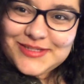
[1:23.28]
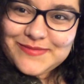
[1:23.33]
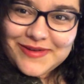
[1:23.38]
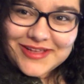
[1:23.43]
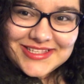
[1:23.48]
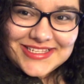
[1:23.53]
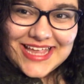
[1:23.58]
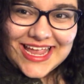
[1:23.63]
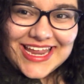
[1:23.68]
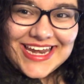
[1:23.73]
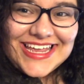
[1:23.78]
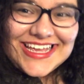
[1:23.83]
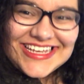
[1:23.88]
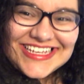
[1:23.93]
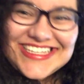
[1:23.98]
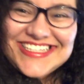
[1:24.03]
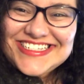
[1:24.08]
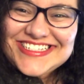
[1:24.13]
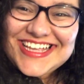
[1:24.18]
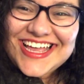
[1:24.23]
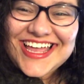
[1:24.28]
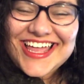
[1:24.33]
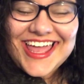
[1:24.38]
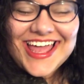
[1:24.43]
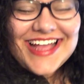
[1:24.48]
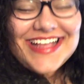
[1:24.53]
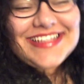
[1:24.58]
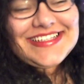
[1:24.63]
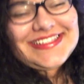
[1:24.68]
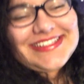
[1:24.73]
spontaneous, I
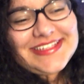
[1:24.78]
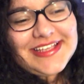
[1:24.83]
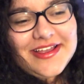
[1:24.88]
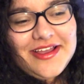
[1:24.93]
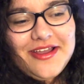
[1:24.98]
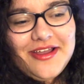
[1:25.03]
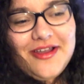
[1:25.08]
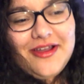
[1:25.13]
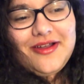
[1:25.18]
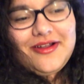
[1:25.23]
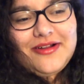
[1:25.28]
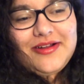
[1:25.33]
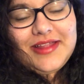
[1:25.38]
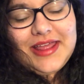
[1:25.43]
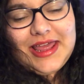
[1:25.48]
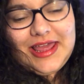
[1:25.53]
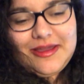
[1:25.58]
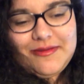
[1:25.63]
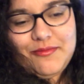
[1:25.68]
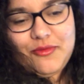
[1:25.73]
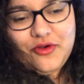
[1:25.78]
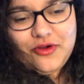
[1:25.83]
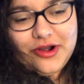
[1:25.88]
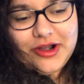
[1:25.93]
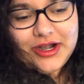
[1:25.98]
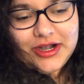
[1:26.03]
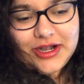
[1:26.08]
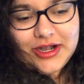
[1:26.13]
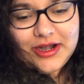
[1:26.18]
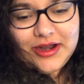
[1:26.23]
guess, or like
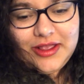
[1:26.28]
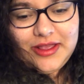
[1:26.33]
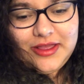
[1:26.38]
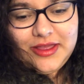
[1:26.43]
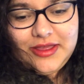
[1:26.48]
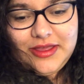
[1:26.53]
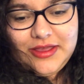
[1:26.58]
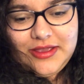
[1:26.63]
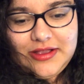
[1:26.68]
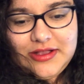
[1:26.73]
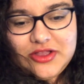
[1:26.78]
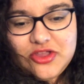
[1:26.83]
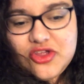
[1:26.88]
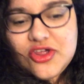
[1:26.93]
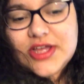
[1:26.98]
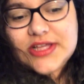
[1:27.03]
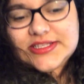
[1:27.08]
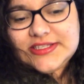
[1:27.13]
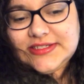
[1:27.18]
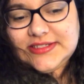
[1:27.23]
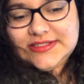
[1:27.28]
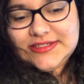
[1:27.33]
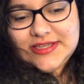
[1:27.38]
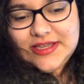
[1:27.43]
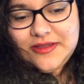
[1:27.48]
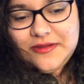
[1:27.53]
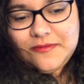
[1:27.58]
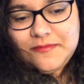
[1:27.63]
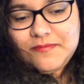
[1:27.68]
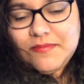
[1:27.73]
more
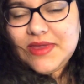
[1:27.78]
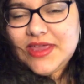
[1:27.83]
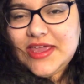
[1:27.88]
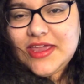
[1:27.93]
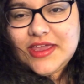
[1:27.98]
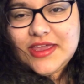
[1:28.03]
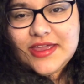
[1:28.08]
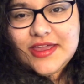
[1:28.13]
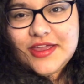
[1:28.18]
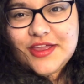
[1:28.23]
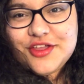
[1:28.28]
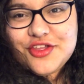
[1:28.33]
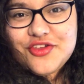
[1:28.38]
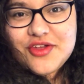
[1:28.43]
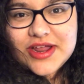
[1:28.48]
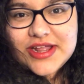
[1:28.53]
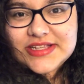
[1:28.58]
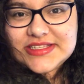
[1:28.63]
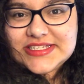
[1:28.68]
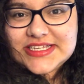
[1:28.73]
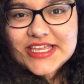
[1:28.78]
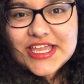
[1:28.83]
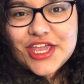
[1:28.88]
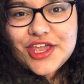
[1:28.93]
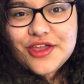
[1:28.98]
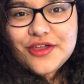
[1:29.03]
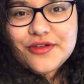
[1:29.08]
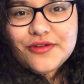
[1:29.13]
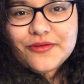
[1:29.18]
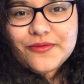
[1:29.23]
just me
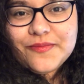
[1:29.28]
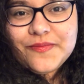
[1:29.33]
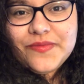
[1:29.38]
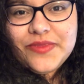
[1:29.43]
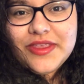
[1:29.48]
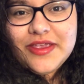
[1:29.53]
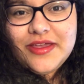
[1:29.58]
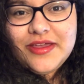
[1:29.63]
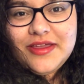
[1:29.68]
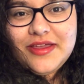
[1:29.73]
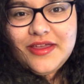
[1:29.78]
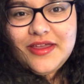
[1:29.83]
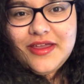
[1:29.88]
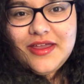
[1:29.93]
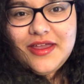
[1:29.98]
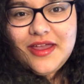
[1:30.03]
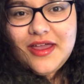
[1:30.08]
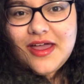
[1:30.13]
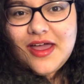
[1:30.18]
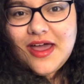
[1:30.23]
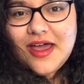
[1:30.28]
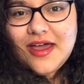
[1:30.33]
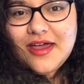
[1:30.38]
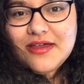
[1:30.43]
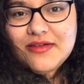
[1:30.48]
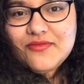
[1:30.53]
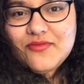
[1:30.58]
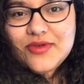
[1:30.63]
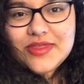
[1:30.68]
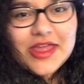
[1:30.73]
chanting you,
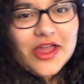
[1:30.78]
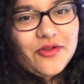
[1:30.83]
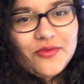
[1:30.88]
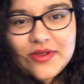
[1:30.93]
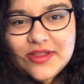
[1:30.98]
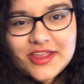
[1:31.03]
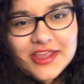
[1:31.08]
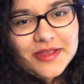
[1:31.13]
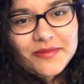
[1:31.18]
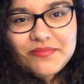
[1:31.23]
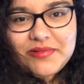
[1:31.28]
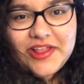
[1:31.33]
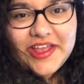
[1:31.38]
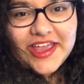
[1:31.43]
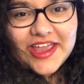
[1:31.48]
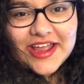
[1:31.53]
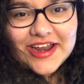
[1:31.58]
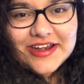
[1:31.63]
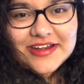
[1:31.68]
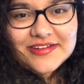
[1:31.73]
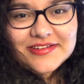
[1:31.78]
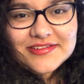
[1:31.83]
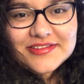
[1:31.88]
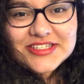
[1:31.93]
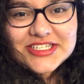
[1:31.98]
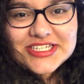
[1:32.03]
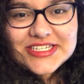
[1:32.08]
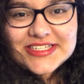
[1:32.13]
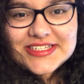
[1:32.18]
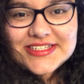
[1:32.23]
without really a plan,
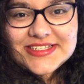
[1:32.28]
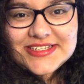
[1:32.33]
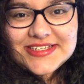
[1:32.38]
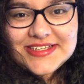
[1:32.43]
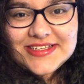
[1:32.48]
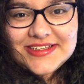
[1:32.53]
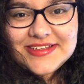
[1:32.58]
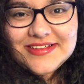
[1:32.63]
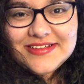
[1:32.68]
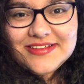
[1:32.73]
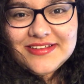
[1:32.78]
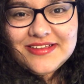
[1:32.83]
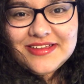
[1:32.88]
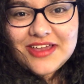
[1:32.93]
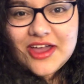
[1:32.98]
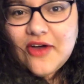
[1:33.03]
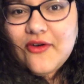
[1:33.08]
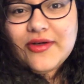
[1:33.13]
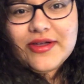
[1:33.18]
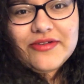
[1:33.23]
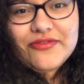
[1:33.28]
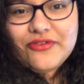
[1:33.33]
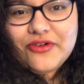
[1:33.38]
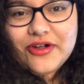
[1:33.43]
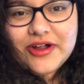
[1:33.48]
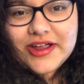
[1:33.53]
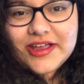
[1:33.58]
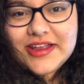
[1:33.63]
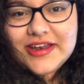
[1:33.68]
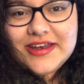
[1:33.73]
just going
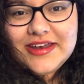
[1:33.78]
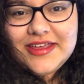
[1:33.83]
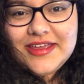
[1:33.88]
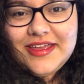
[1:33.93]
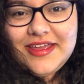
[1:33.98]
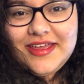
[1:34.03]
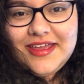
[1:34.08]
for it.